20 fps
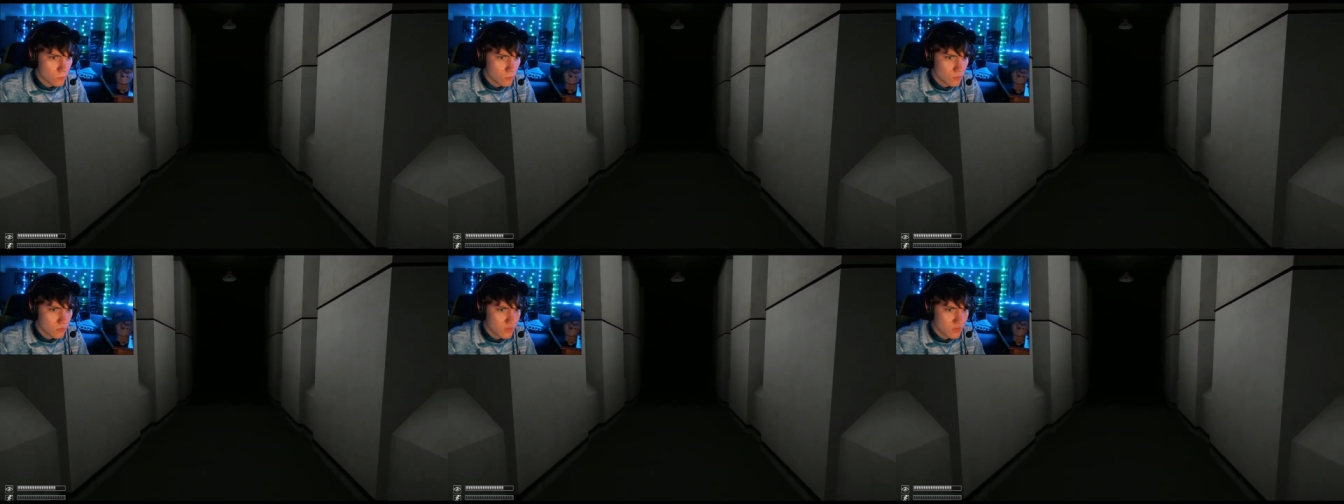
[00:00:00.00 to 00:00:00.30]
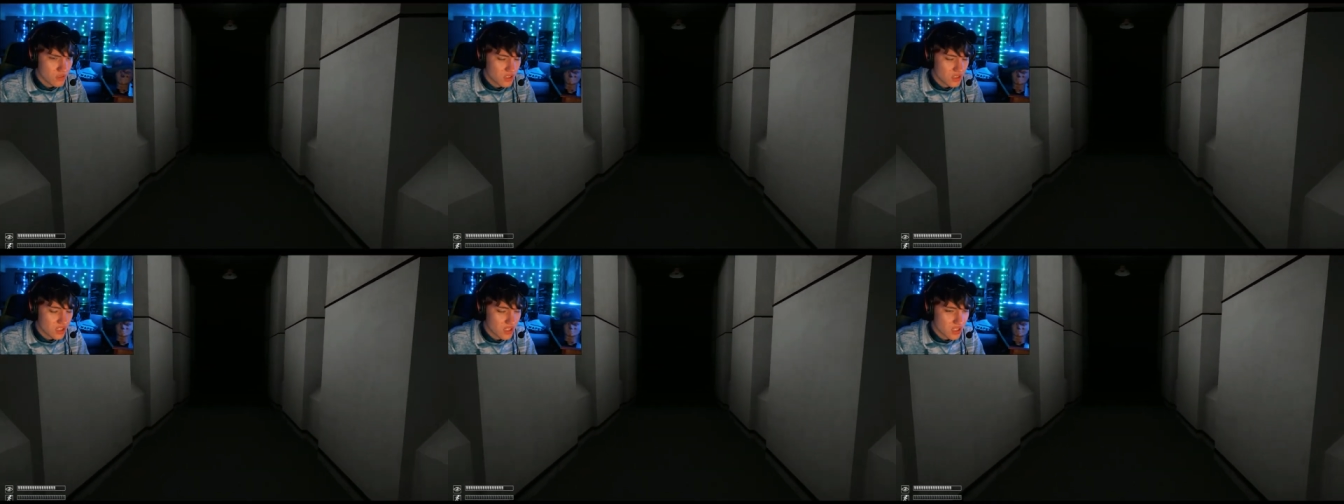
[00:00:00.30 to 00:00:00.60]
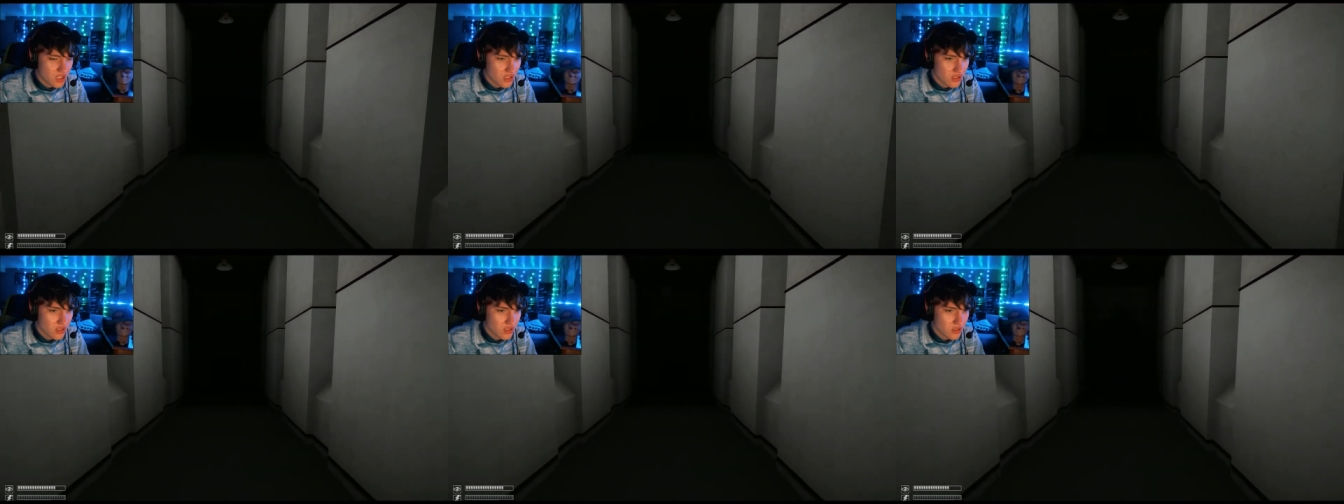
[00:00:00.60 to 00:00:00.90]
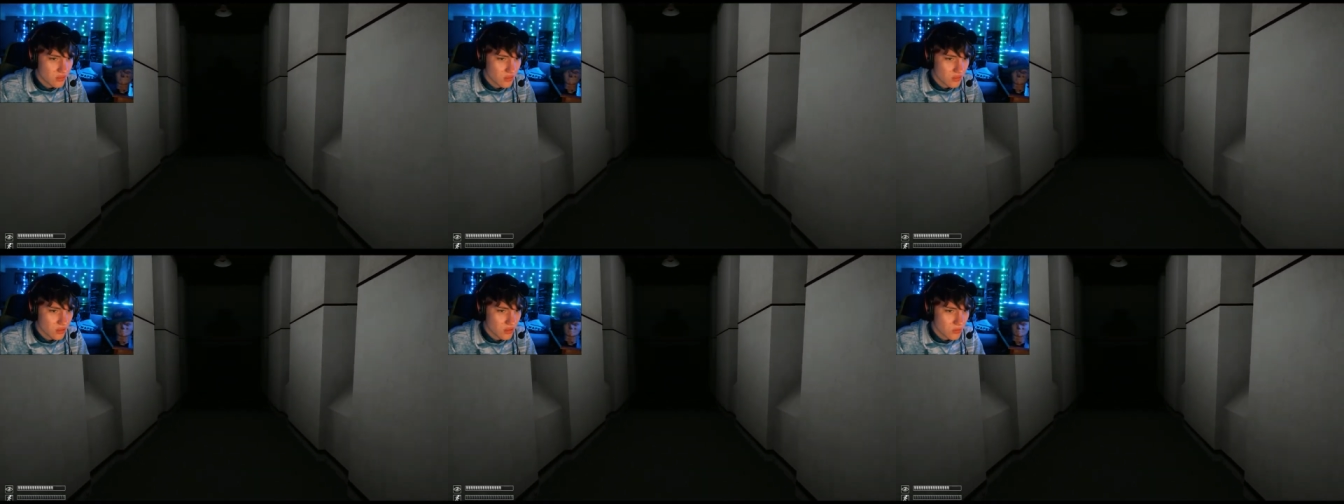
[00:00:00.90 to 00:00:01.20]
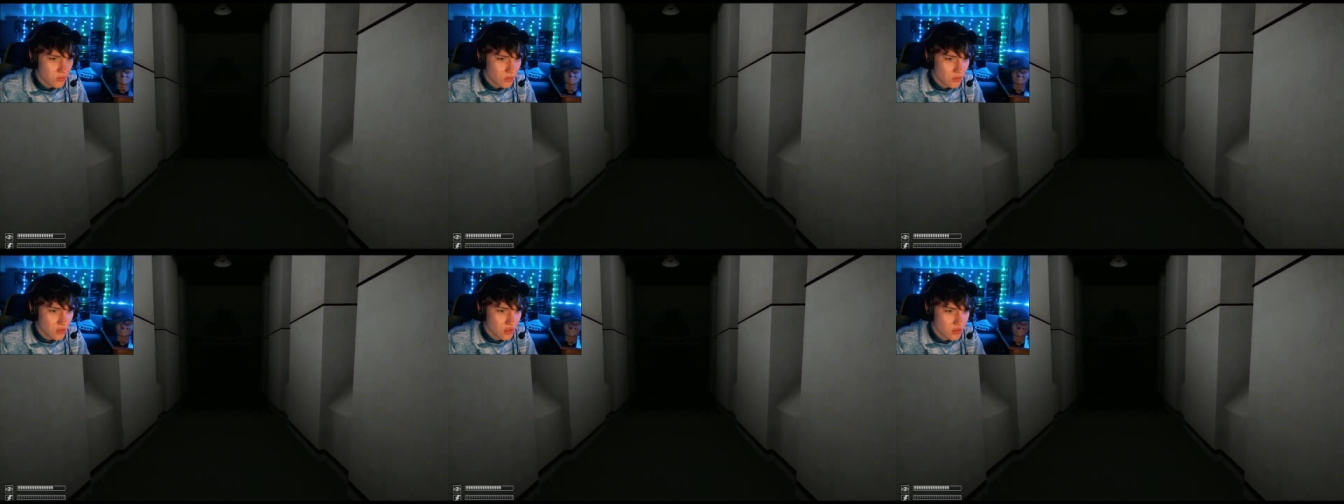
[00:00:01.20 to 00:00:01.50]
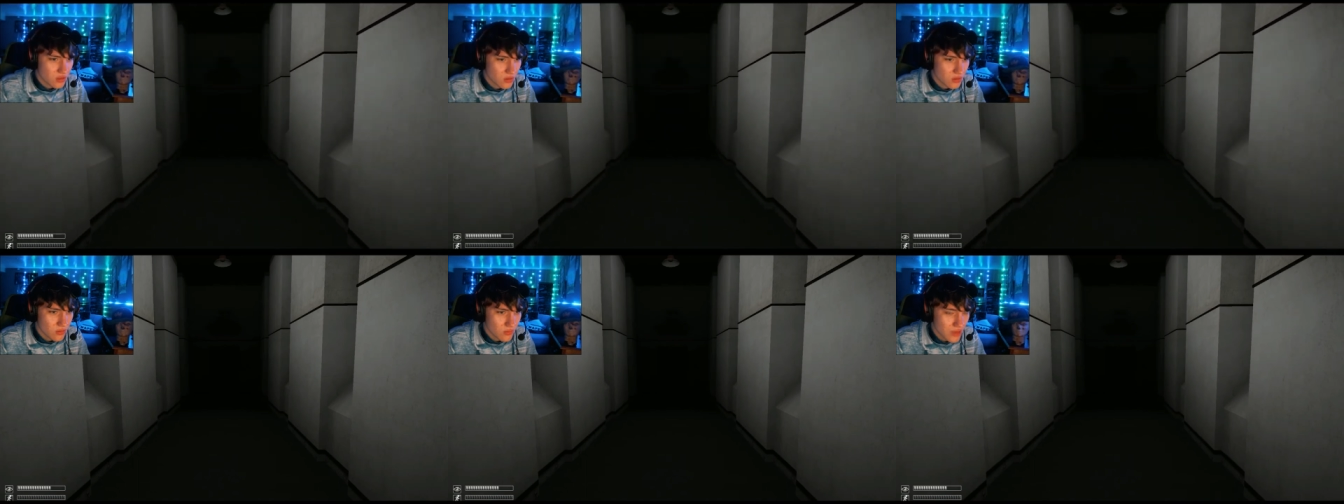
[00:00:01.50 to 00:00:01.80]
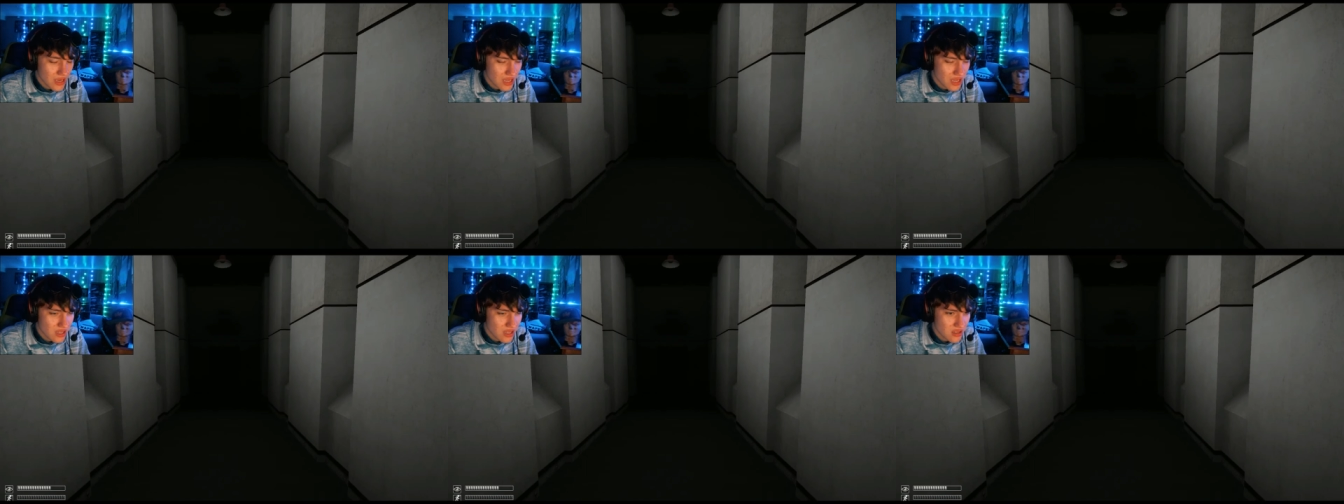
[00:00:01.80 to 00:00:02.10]
Like, like, what do I do,
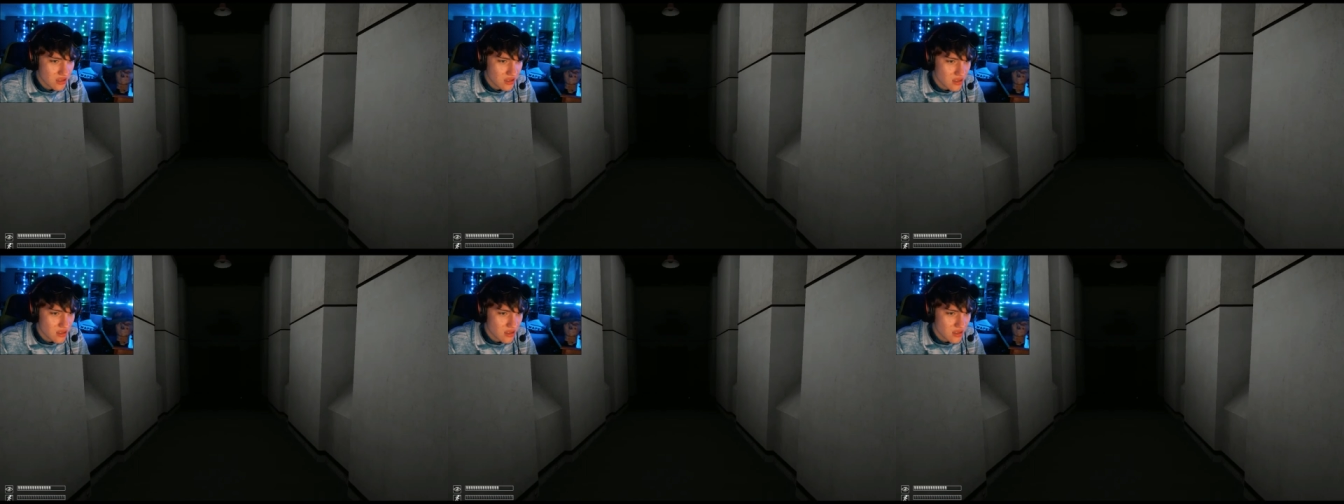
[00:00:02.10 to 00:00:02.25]
man?